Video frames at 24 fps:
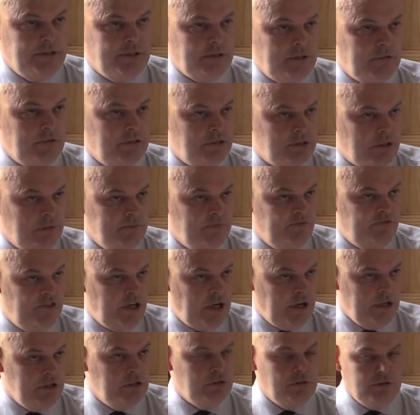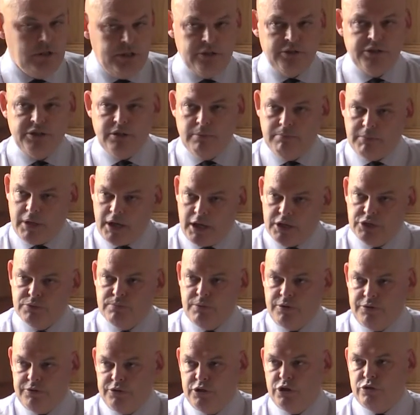and there is some very good leadership, as
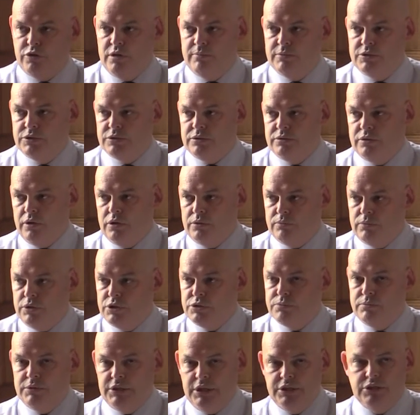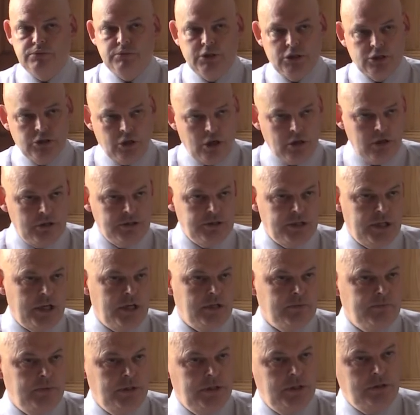with the agreements and onwards, we need to acknowledge that,
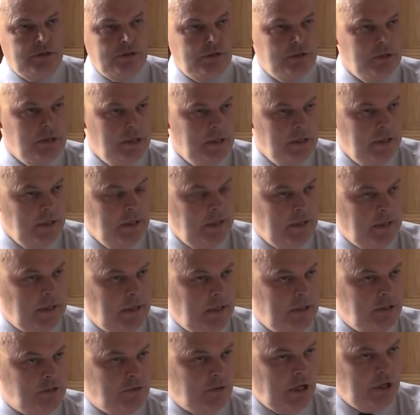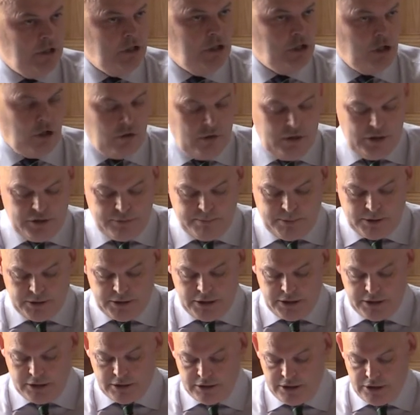and we need to try and encourage
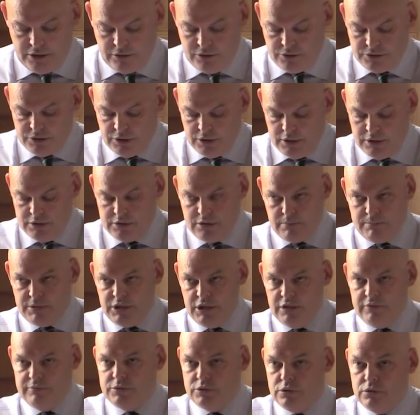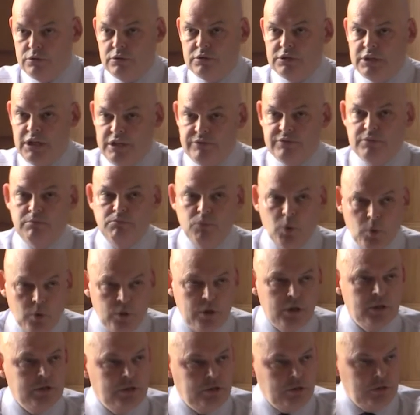political leaders to be doing even
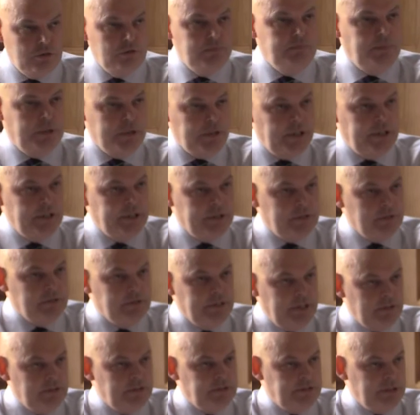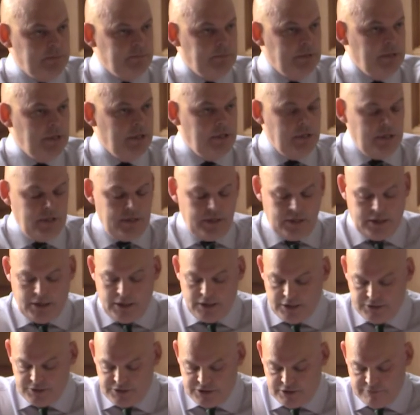more good political leadership
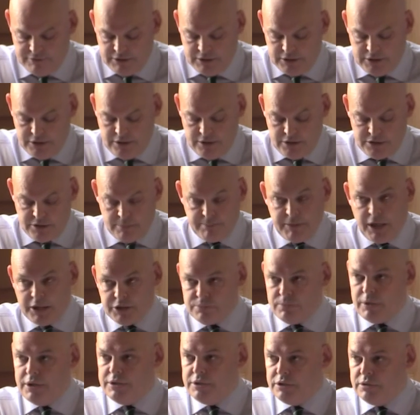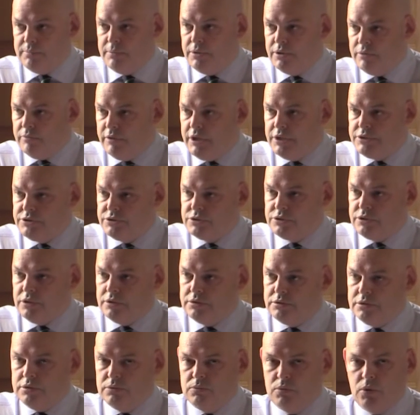and civic leadership. That's why the Community Relations
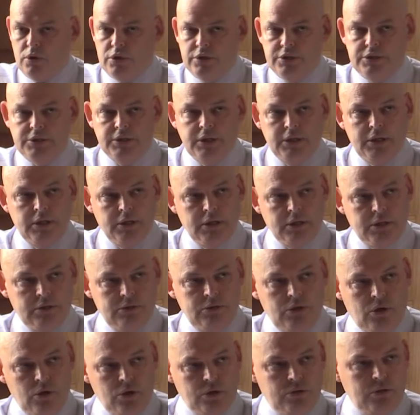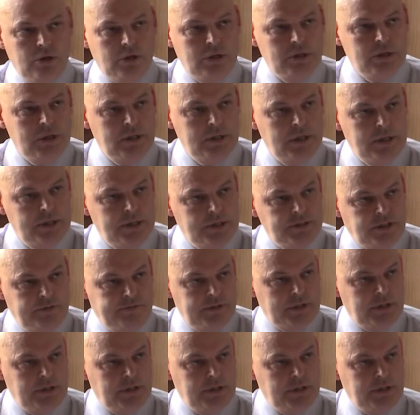Council awarded an inaugural Civic